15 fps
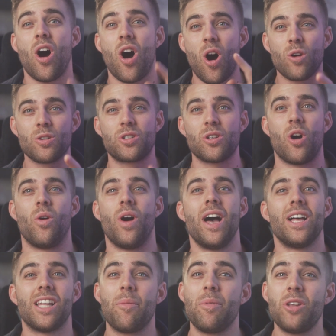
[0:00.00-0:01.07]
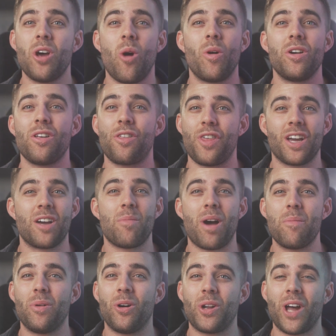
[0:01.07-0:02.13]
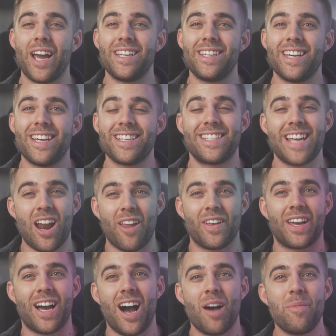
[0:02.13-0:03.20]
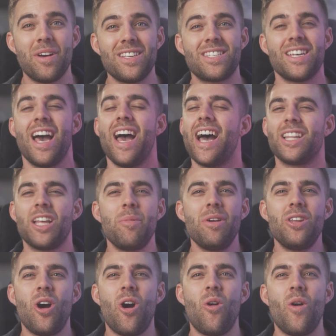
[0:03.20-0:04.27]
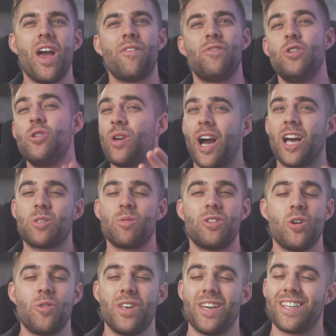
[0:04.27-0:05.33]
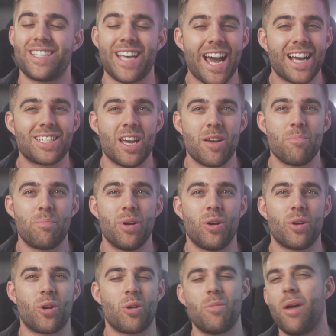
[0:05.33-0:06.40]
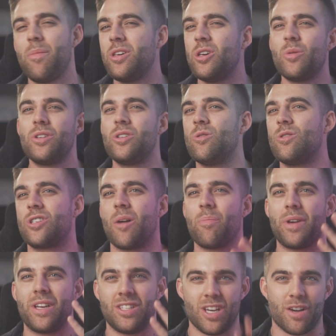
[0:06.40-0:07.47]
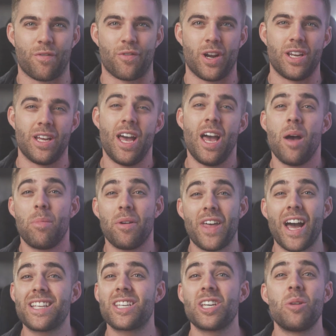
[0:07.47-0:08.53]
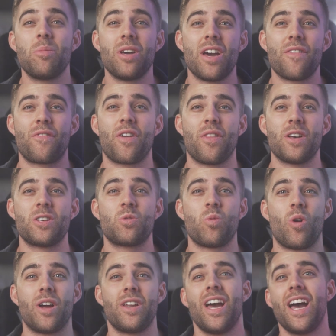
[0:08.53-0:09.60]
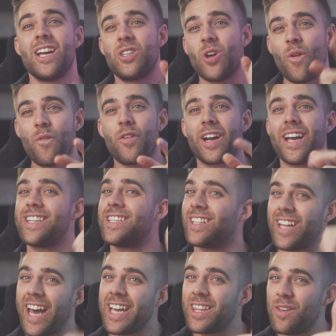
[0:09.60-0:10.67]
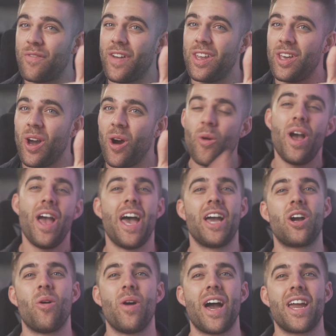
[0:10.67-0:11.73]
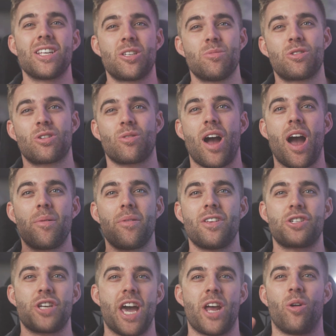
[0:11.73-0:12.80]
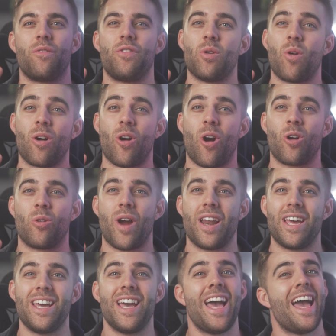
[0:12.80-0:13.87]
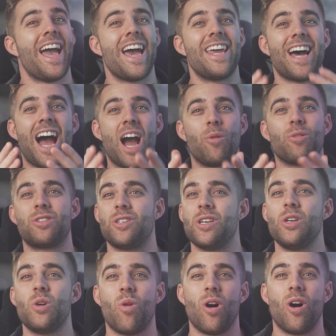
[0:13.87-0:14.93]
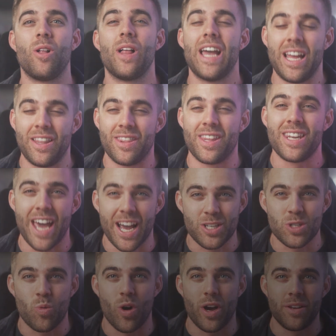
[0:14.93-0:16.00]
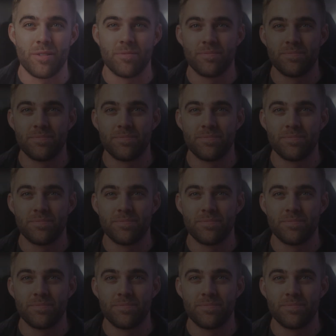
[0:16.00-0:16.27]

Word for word: Also, let me know what you think of my build ideas down in the comments, and let me know if you guys would do the exact same build, or maybe you would do something different. But that's going to be it for this one. Don't forget to like the video and go ahead and subscribe to the channel if you aren't already, and I will see you all in the next one.